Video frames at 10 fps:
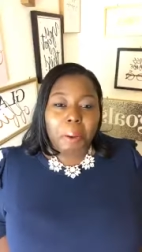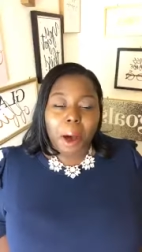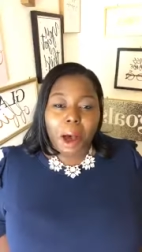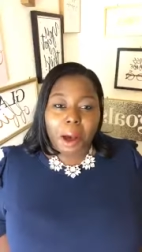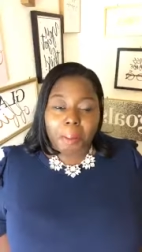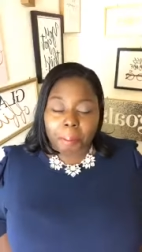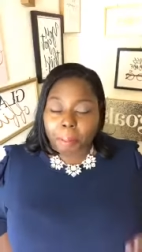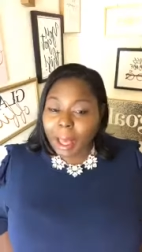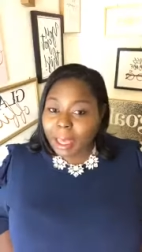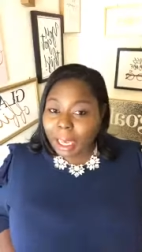um,
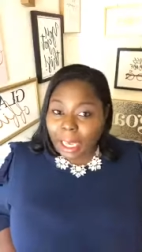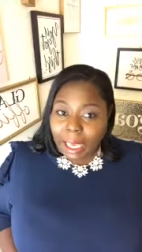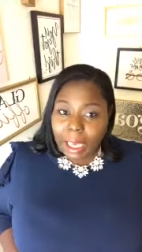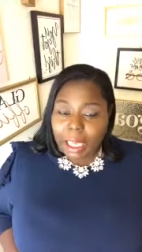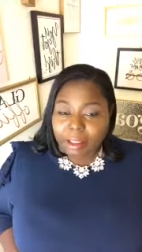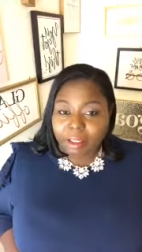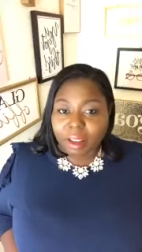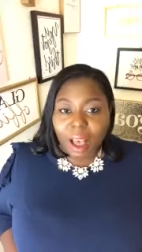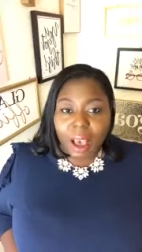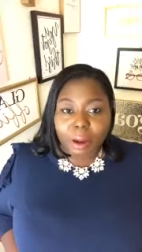muggy
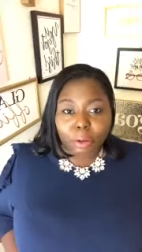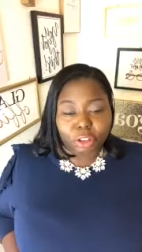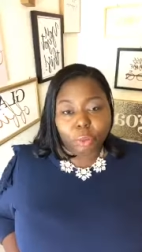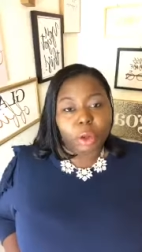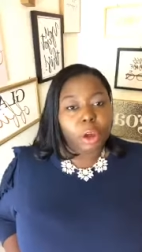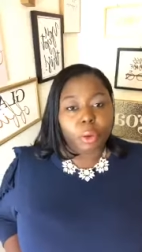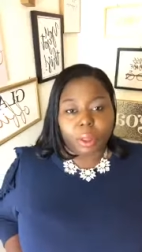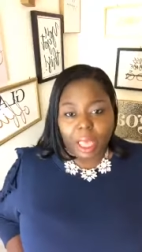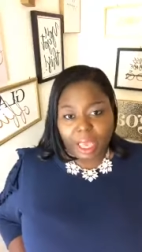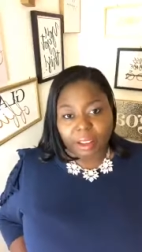inside, or should we go with
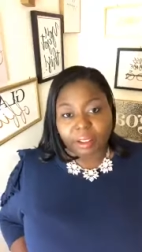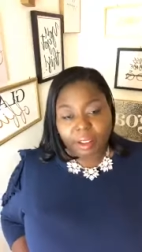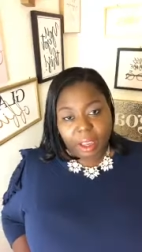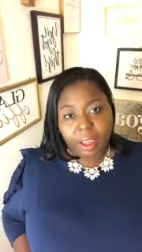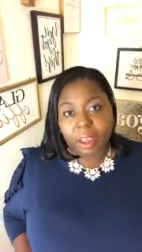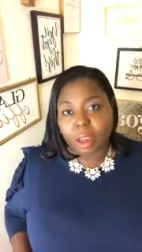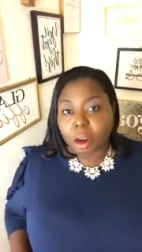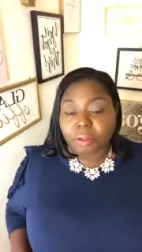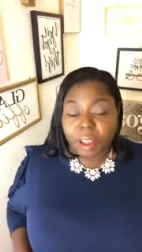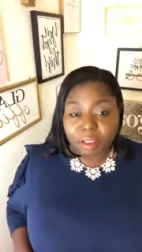the A C, you know,
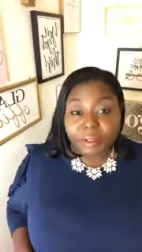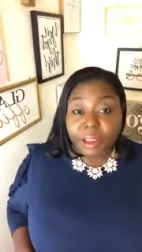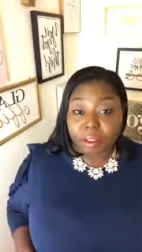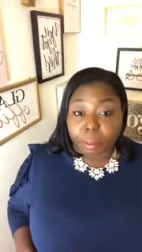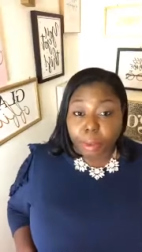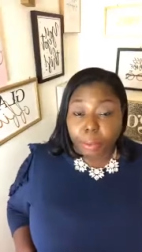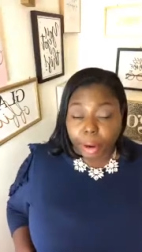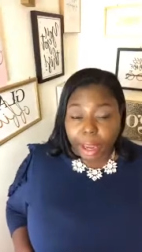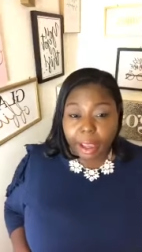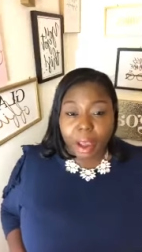if that's feasible,
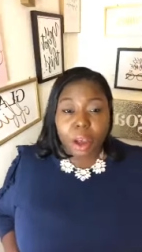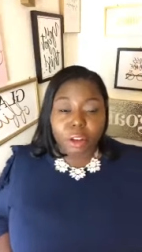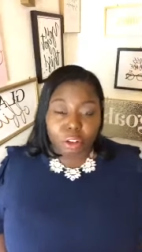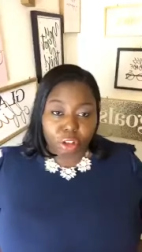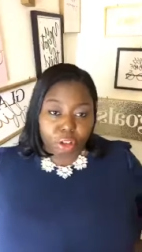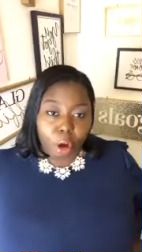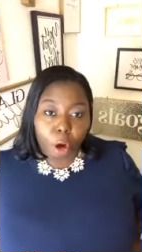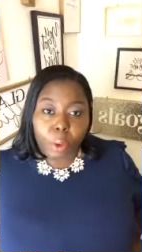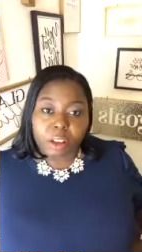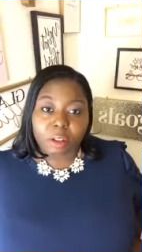right? So just
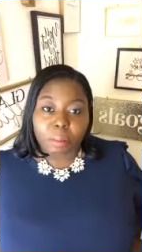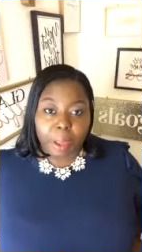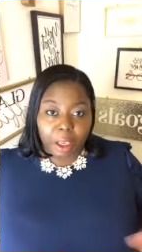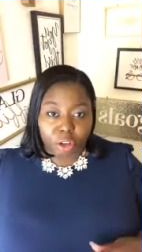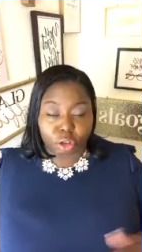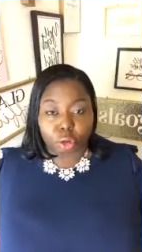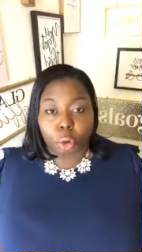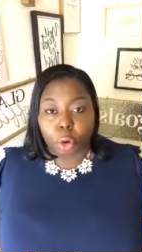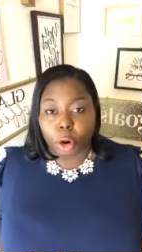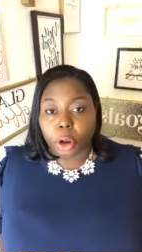always making
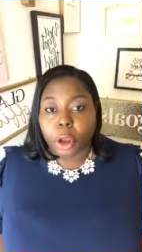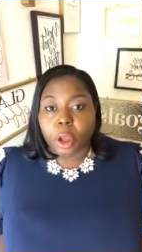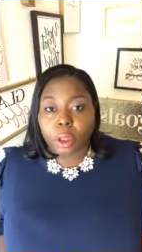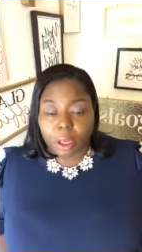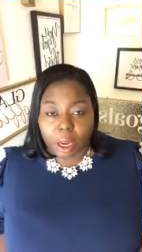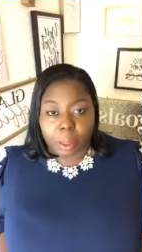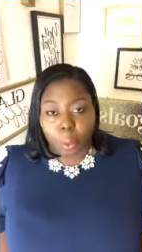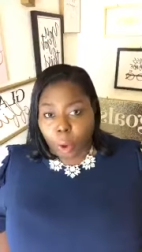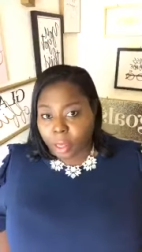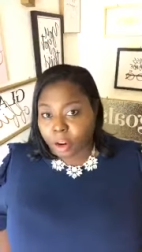sure, looking at the
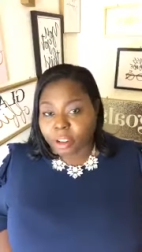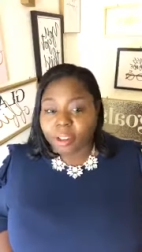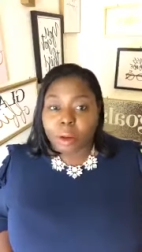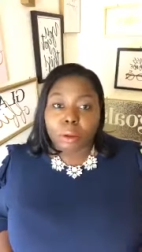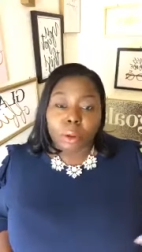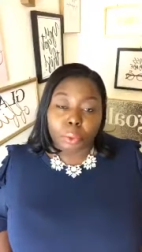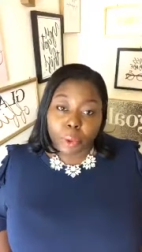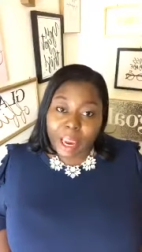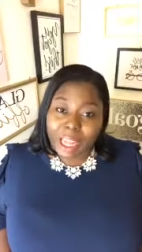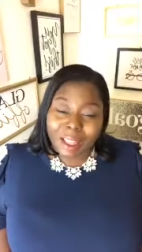weather. It's not only
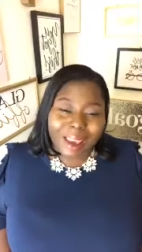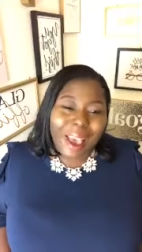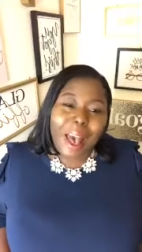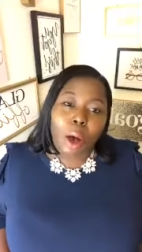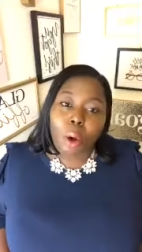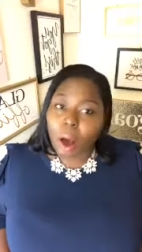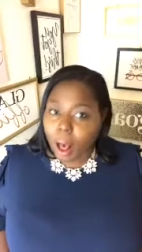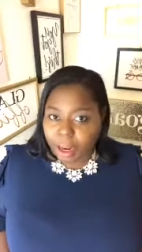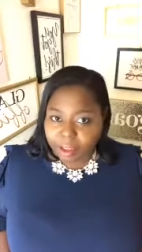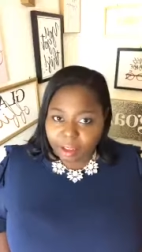rain, like how
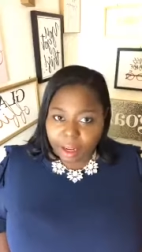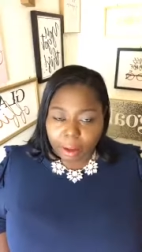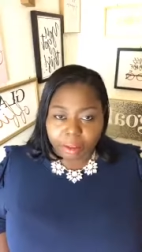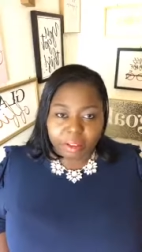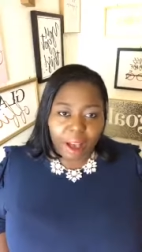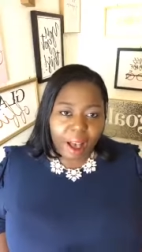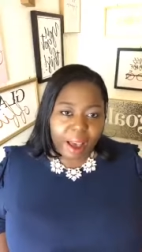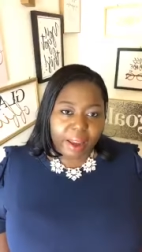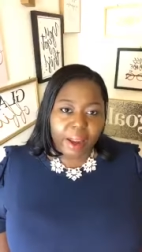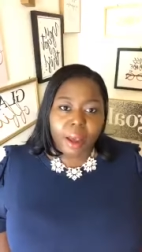hot is it
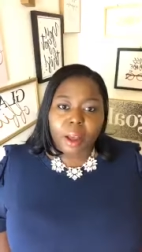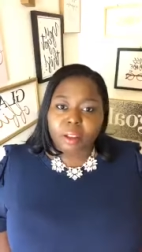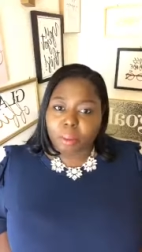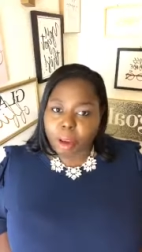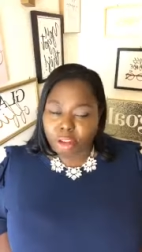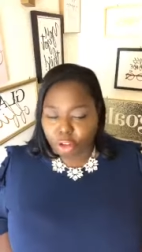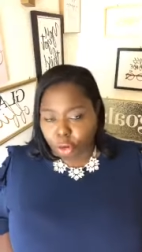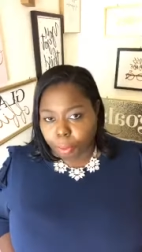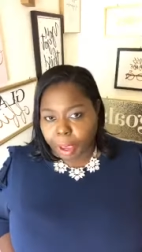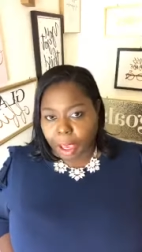outside, to make sure
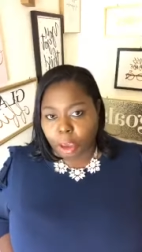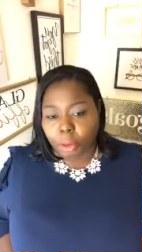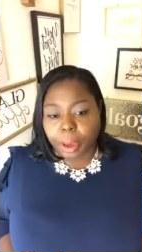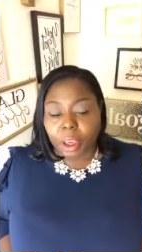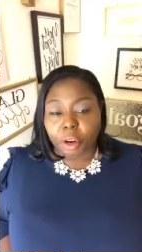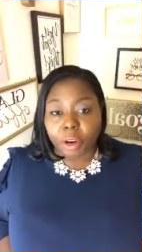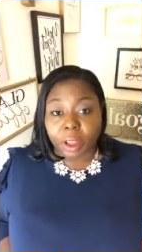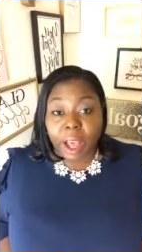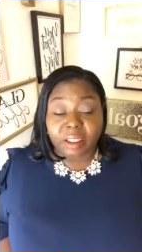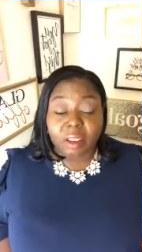you're, make, you're making your
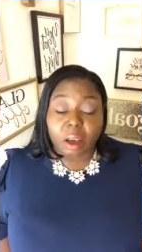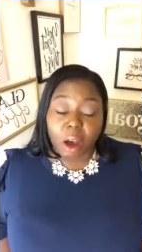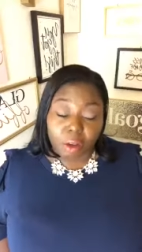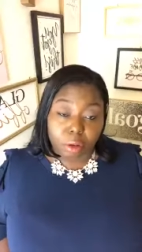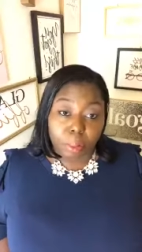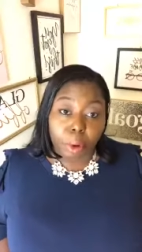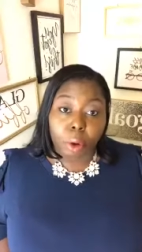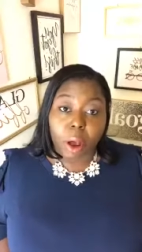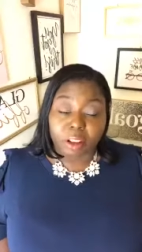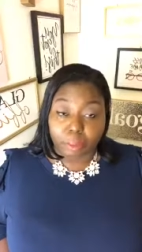guests comfortable
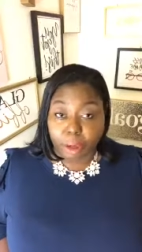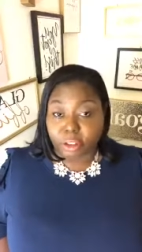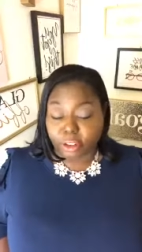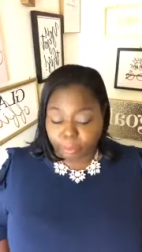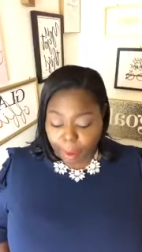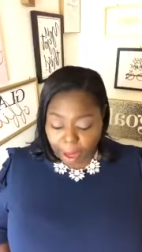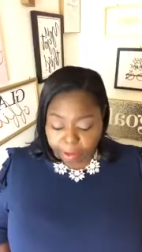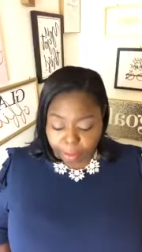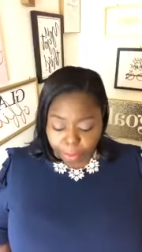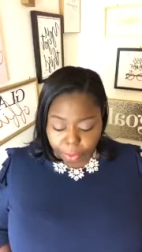as much as
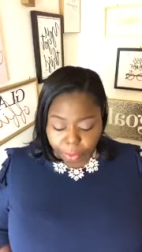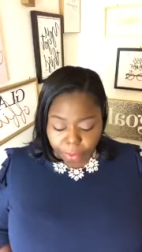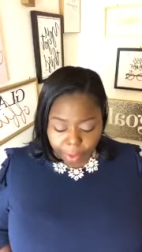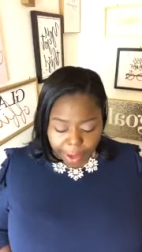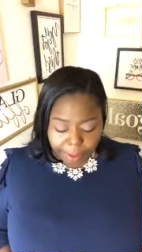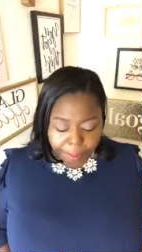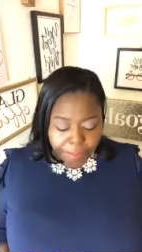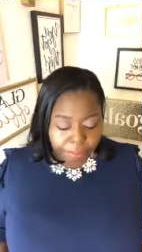possible, right?